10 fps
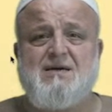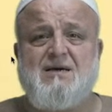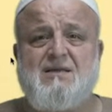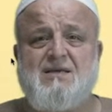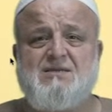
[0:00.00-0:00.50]

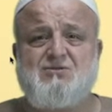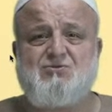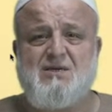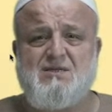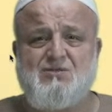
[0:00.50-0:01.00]
the
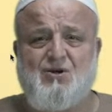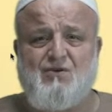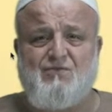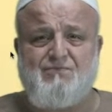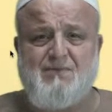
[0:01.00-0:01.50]
streets
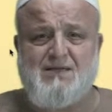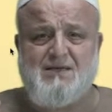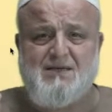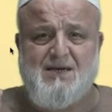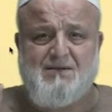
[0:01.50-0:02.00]
of
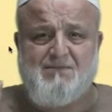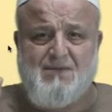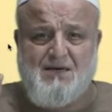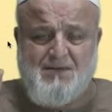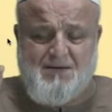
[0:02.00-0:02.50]
Medina and
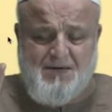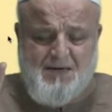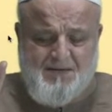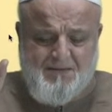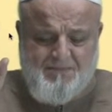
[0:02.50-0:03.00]

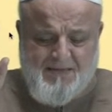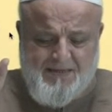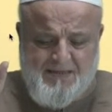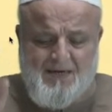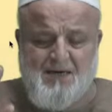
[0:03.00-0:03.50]

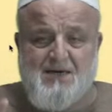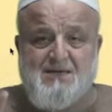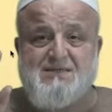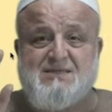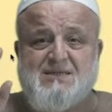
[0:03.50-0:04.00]
Medina
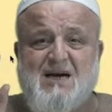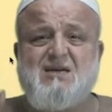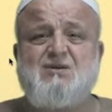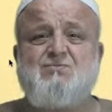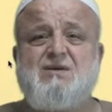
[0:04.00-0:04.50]

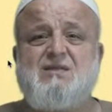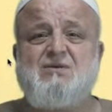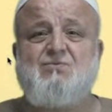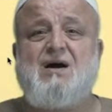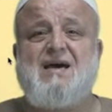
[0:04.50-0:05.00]
stunk with
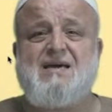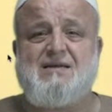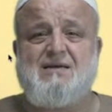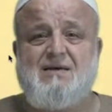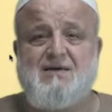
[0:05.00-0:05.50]

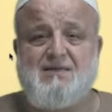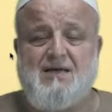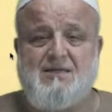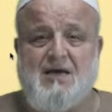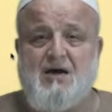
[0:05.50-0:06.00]
wine
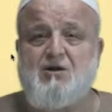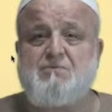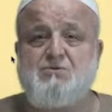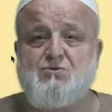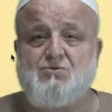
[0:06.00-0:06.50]
that the
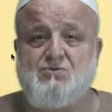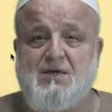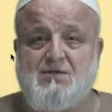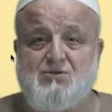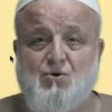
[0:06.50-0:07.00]
Arabs used to
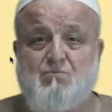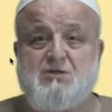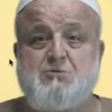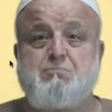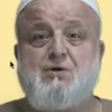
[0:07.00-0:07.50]
take so
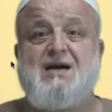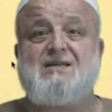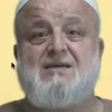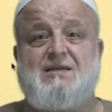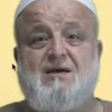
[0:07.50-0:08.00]
much
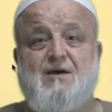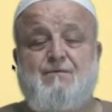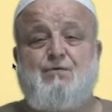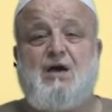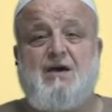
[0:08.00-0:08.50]
pride in,
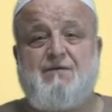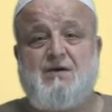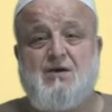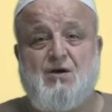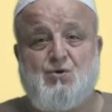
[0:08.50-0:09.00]
for
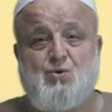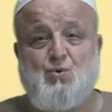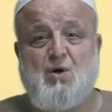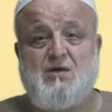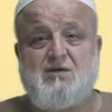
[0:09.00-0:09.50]
having
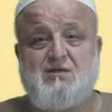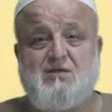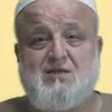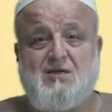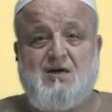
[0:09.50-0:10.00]
200,
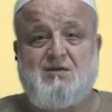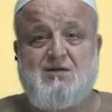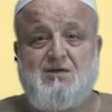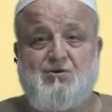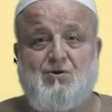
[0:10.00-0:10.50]

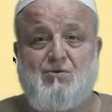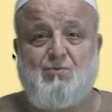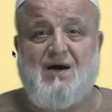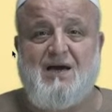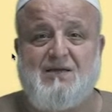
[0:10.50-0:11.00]
300-year-old
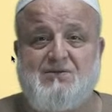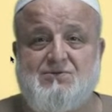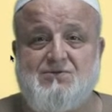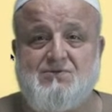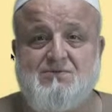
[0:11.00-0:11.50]

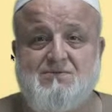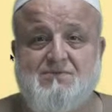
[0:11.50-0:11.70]
wines.